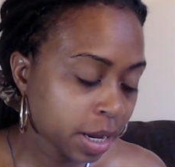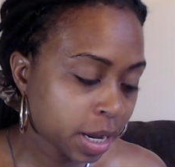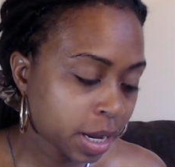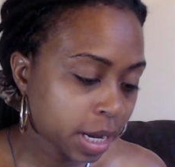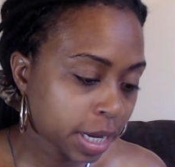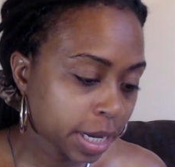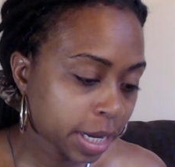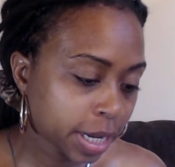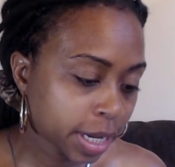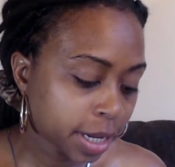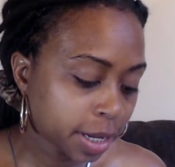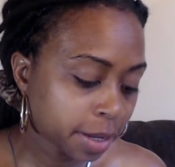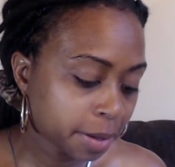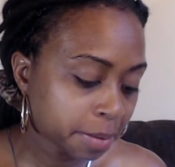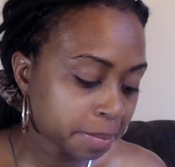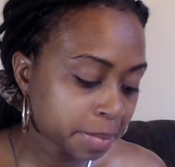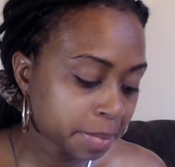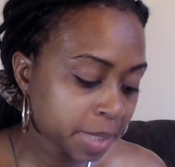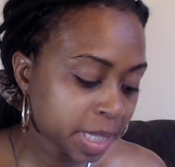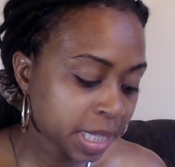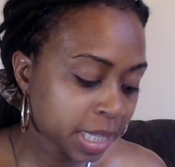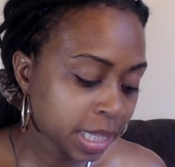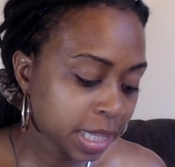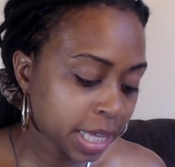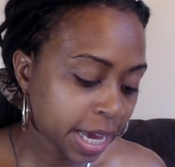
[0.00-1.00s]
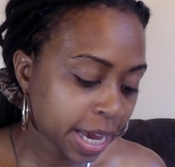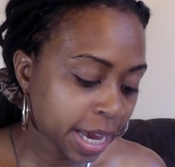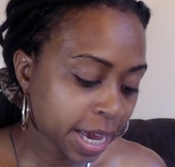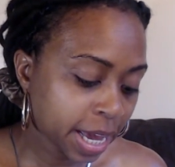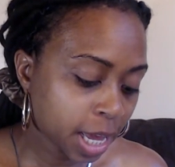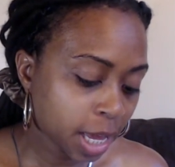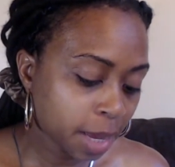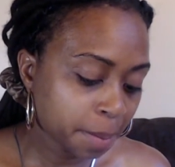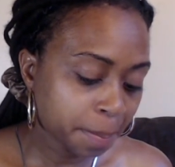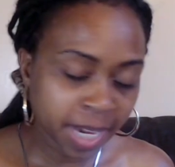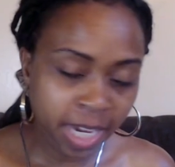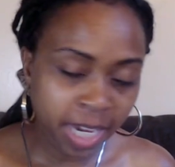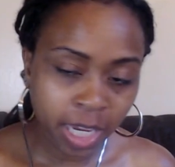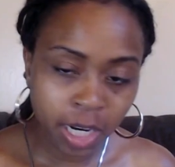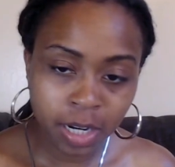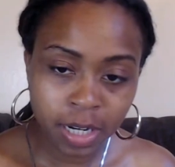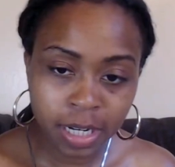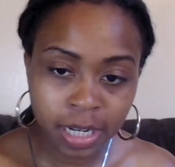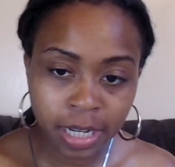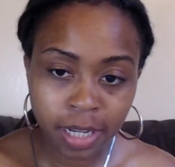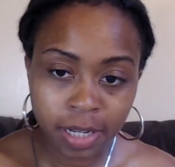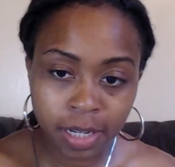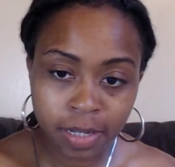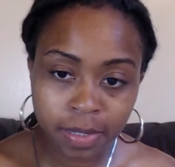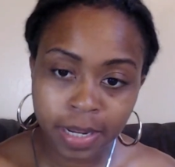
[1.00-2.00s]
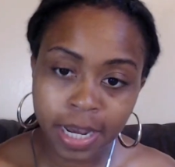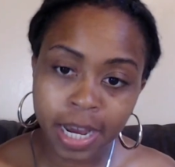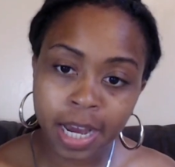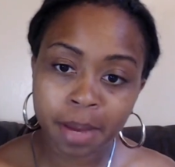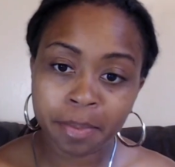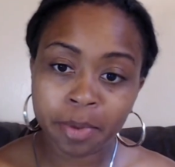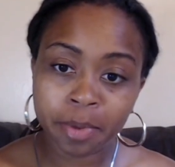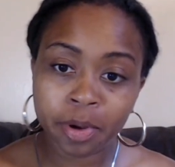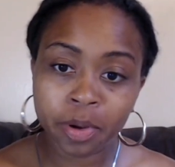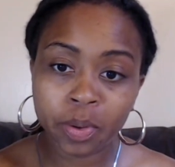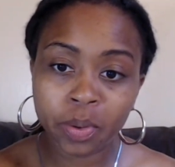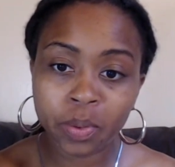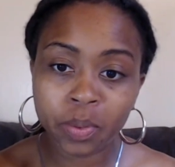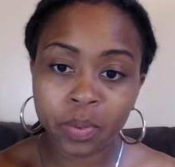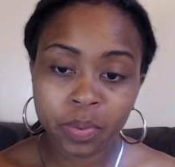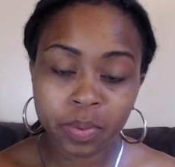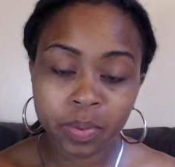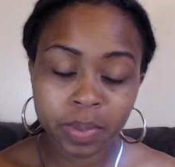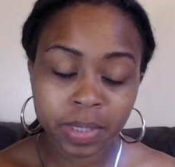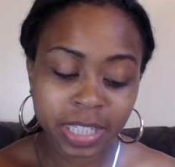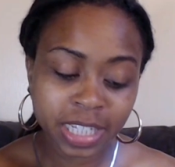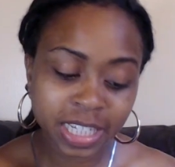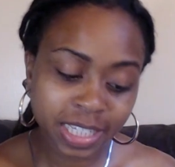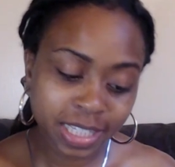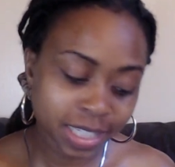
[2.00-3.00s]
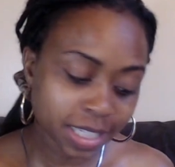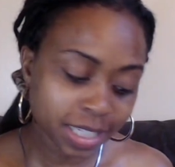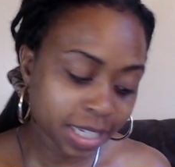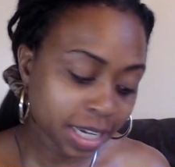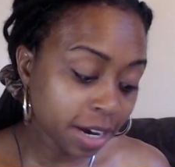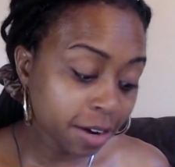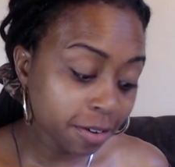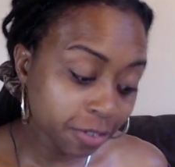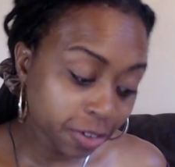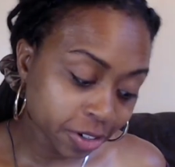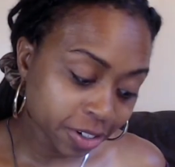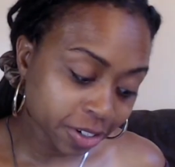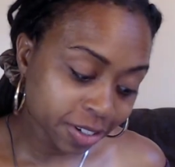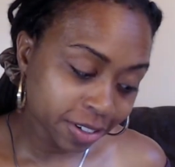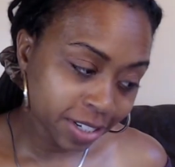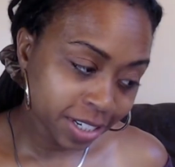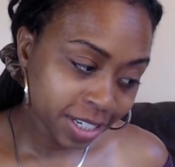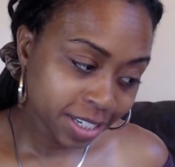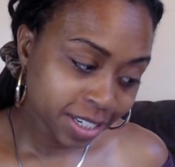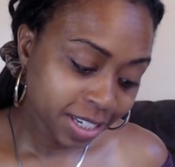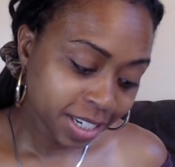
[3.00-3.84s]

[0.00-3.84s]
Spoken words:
that Peter D'Adamo discovered.